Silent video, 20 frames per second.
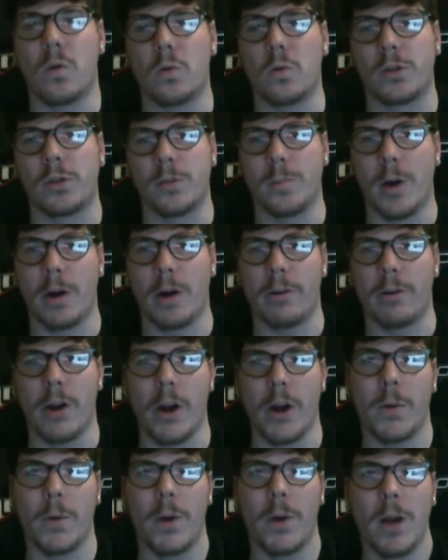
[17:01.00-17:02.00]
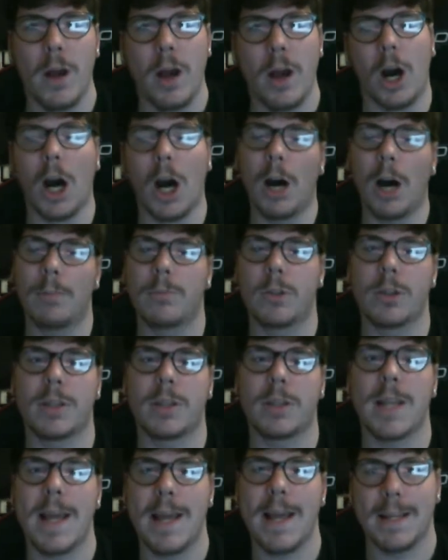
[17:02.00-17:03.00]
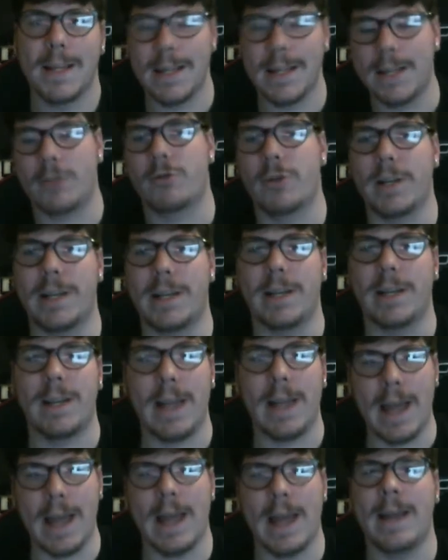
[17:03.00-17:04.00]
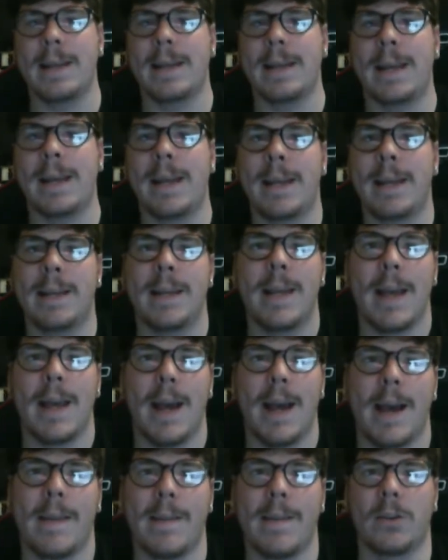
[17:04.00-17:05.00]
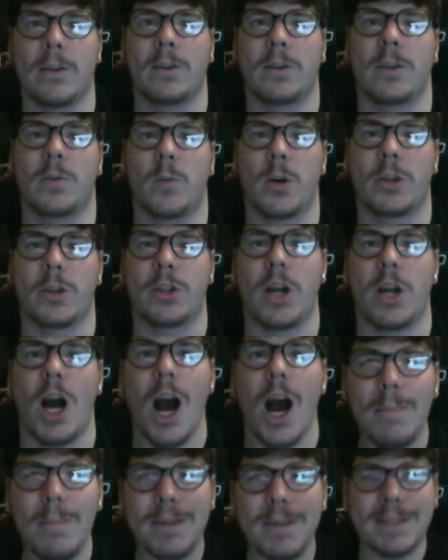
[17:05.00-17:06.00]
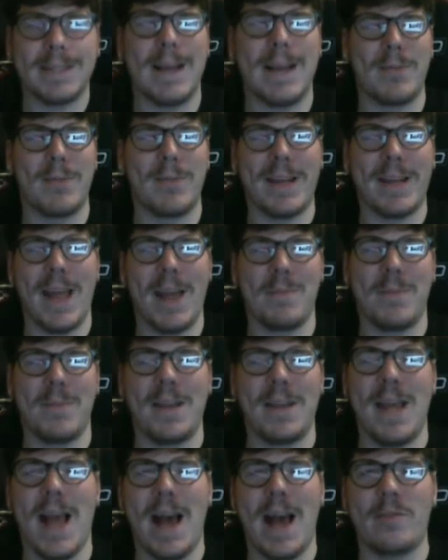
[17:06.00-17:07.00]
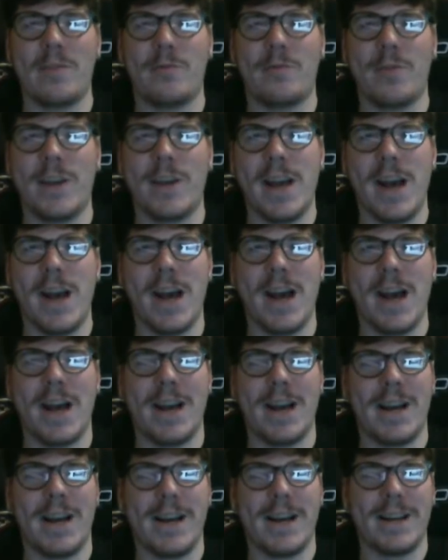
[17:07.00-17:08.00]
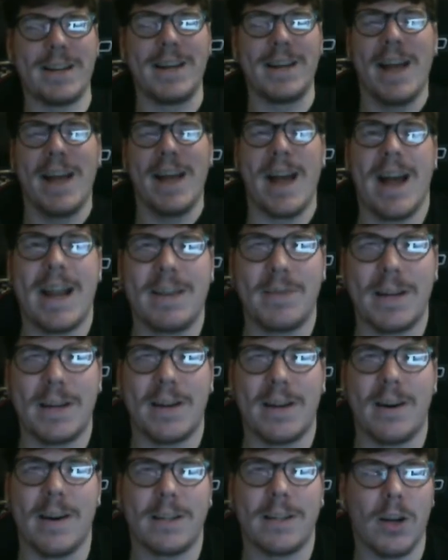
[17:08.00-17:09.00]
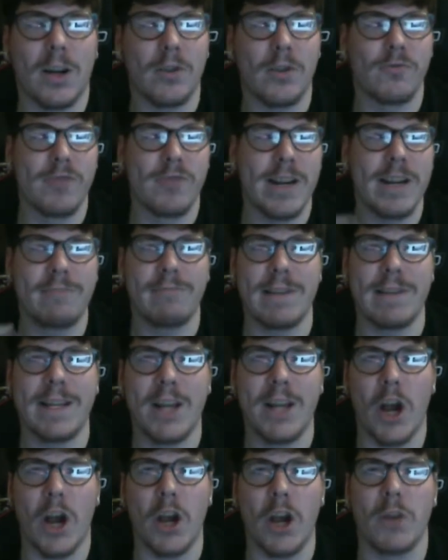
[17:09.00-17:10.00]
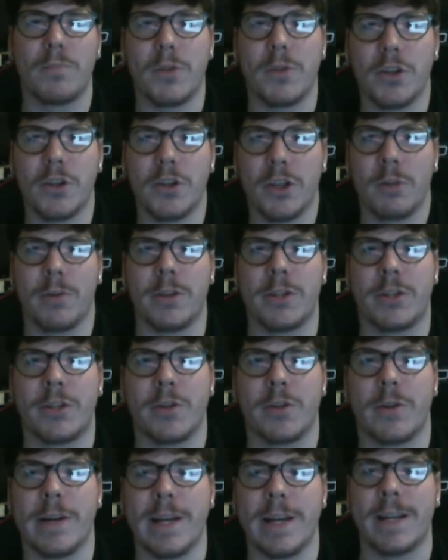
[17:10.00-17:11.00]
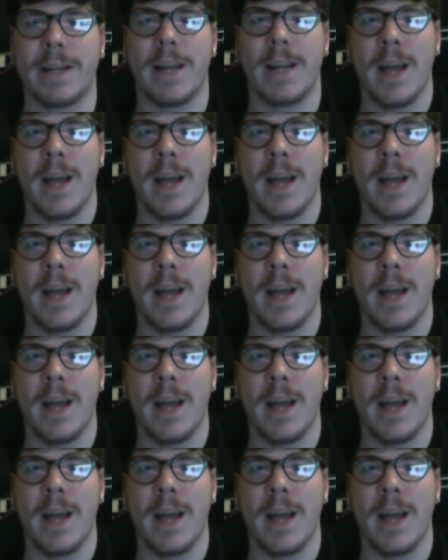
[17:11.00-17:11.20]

tomorrow. I'm just literally editing and then gonna watch I'm a Celebrity Get Me Out of Here. Anyway guys, I really really hoped you enjoyed